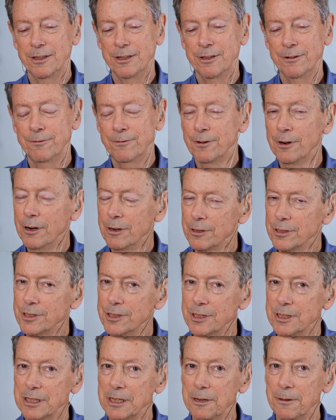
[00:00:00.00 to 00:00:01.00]
The
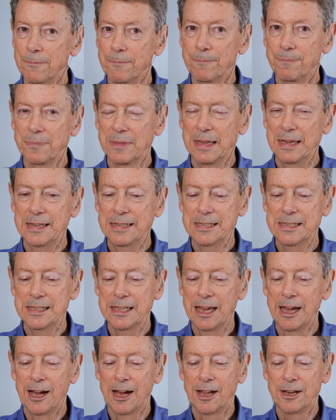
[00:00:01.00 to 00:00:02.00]
first is
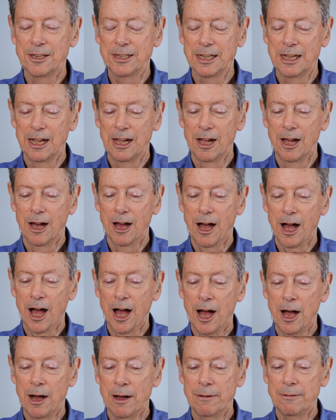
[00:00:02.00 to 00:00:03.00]
that
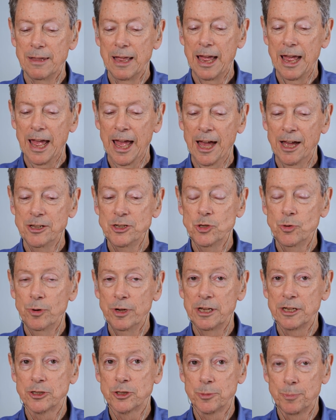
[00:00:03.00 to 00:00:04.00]
uh, as
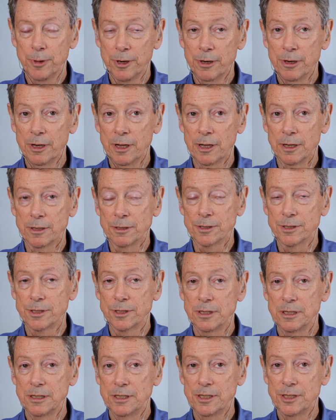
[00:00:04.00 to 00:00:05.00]
we
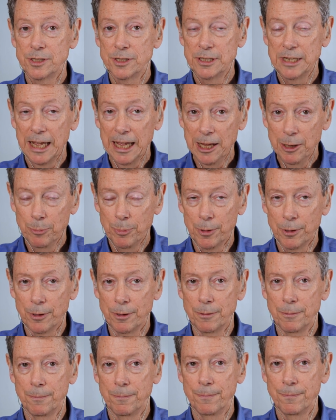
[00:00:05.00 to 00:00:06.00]
experience
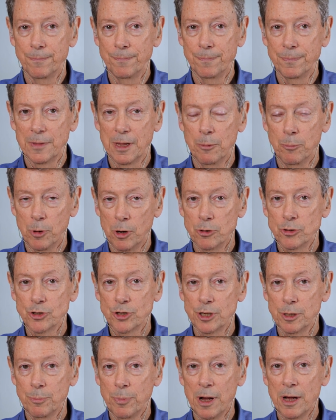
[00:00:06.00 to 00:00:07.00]
stable,
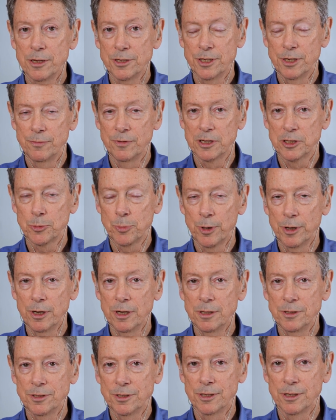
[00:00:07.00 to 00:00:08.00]
emotionally positive
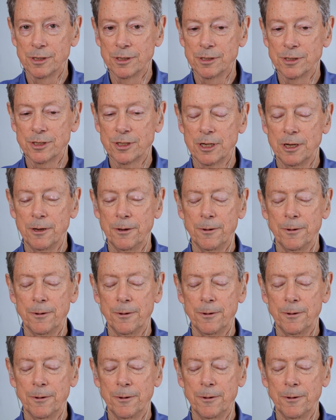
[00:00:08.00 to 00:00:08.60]
experiences,